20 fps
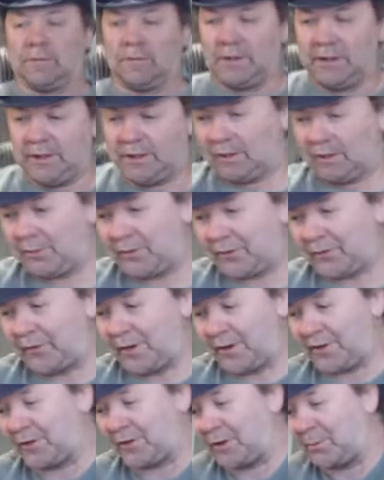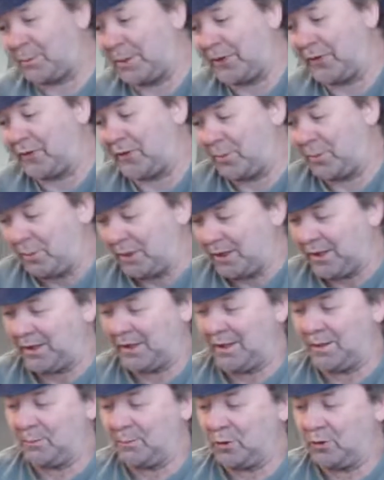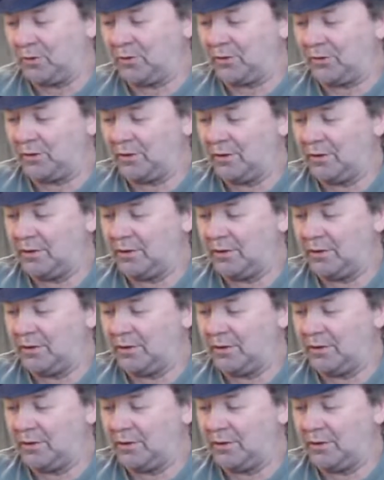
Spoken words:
You always fix all my stupidity moves.